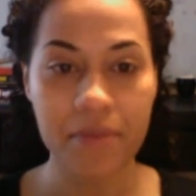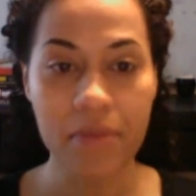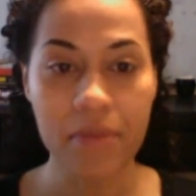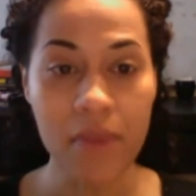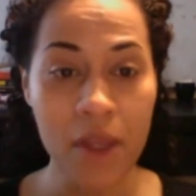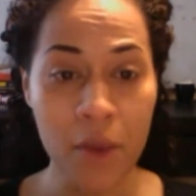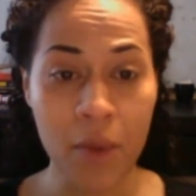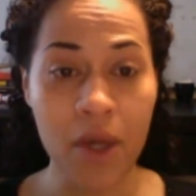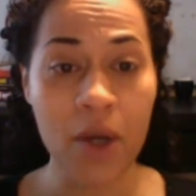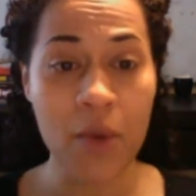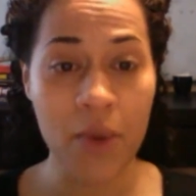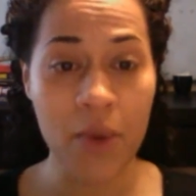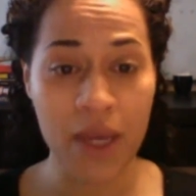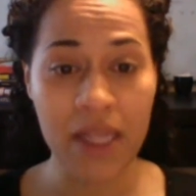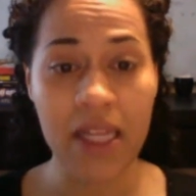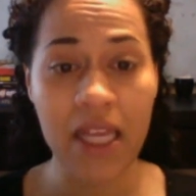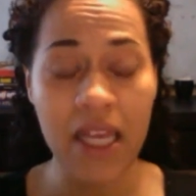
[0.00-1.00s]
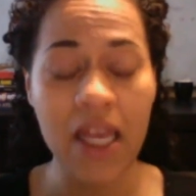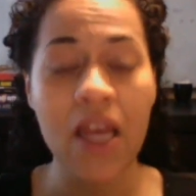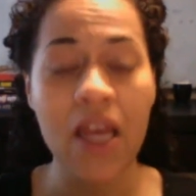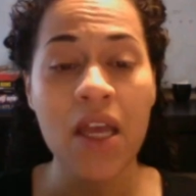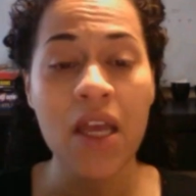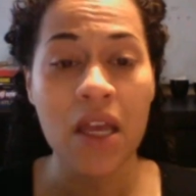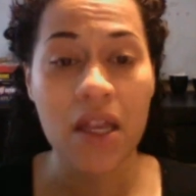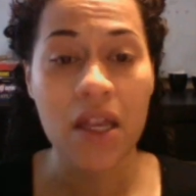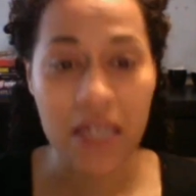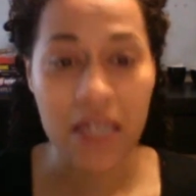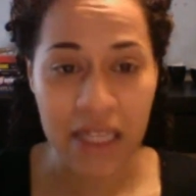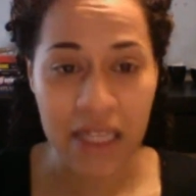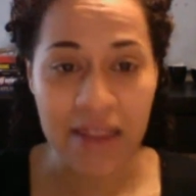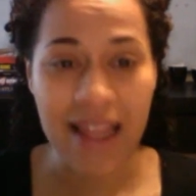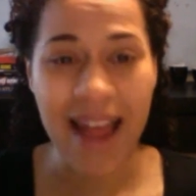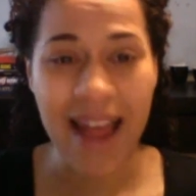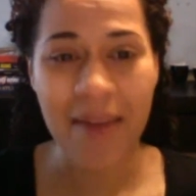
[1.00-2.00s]
you want to quickly
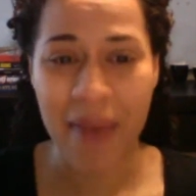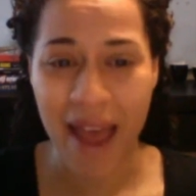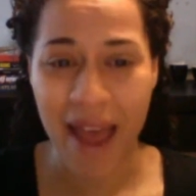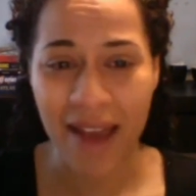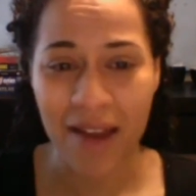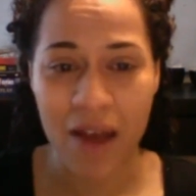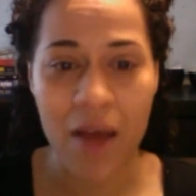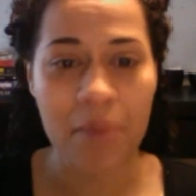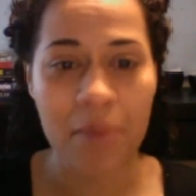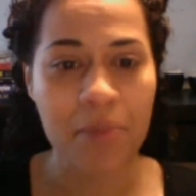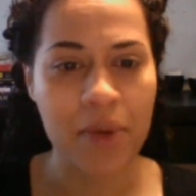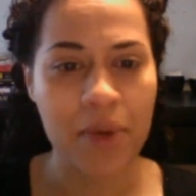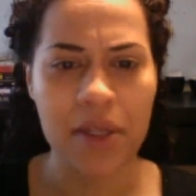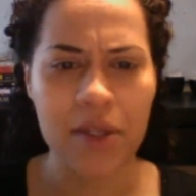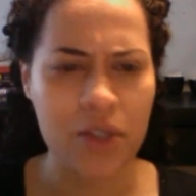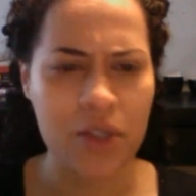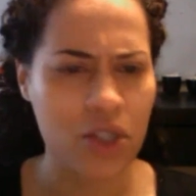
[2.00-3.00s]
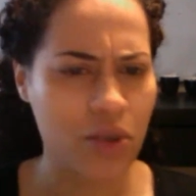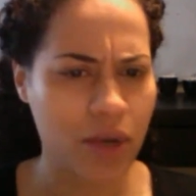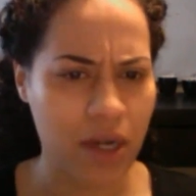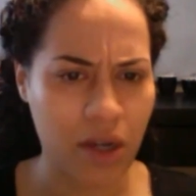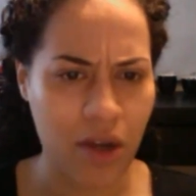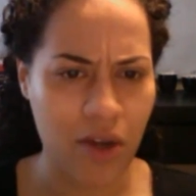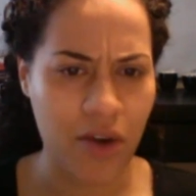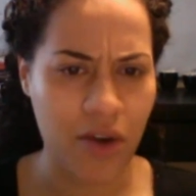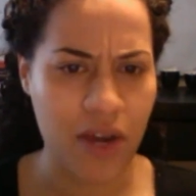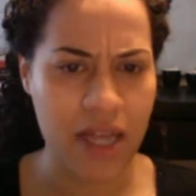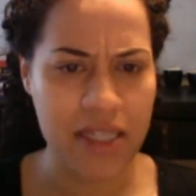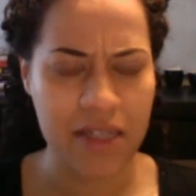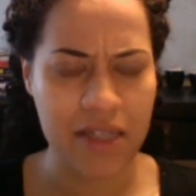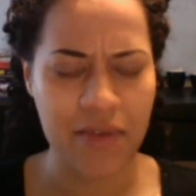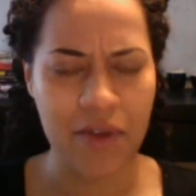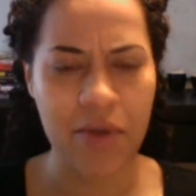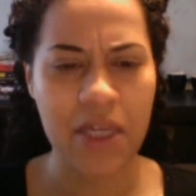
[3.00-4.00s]
knead that back up, put a little shortening on your hands
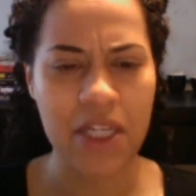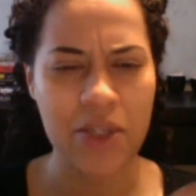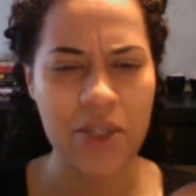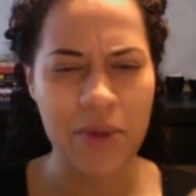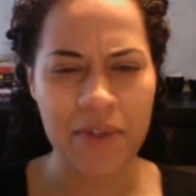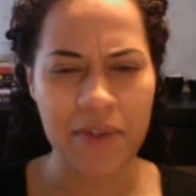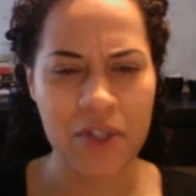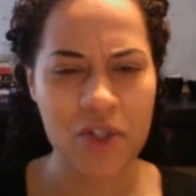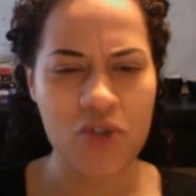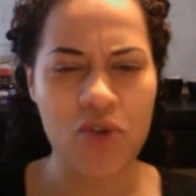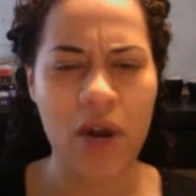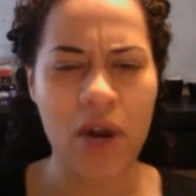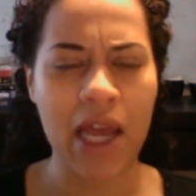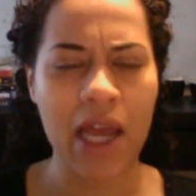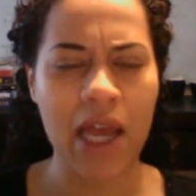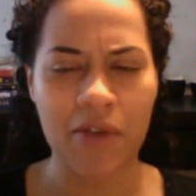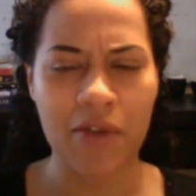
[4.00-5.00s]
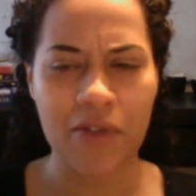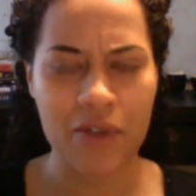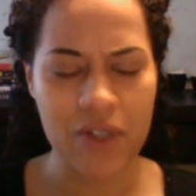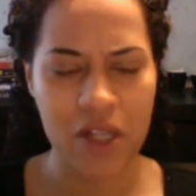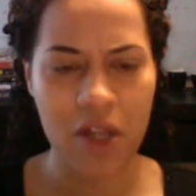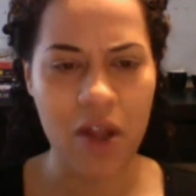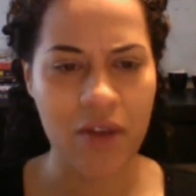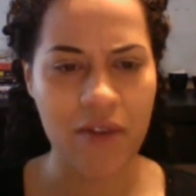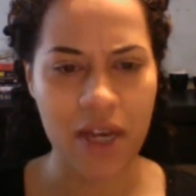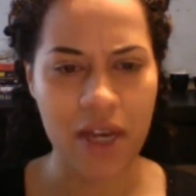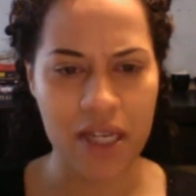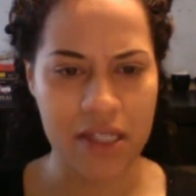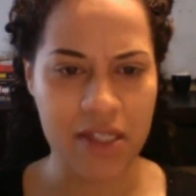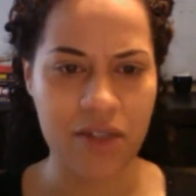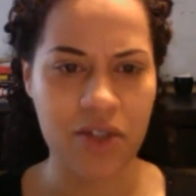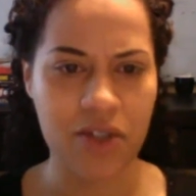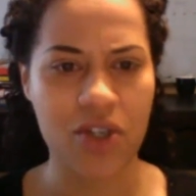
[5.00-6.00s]
if you need to, if it's dry, if there's a lot of
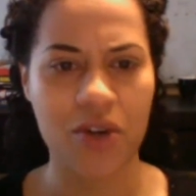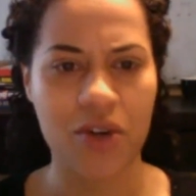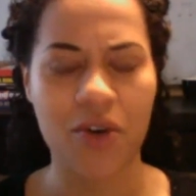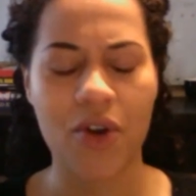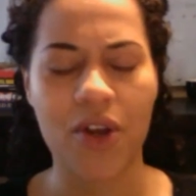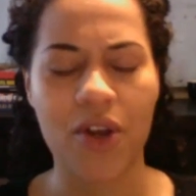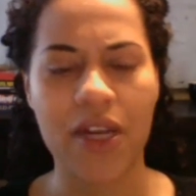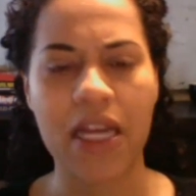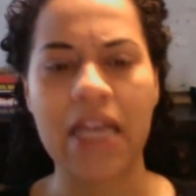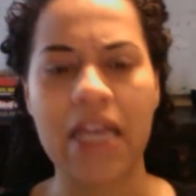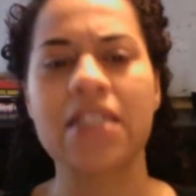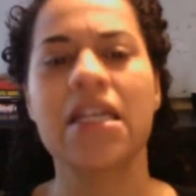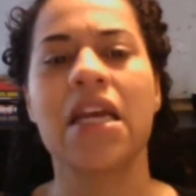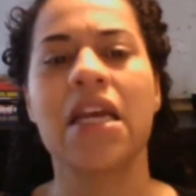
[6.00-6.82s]
icing sugar on it.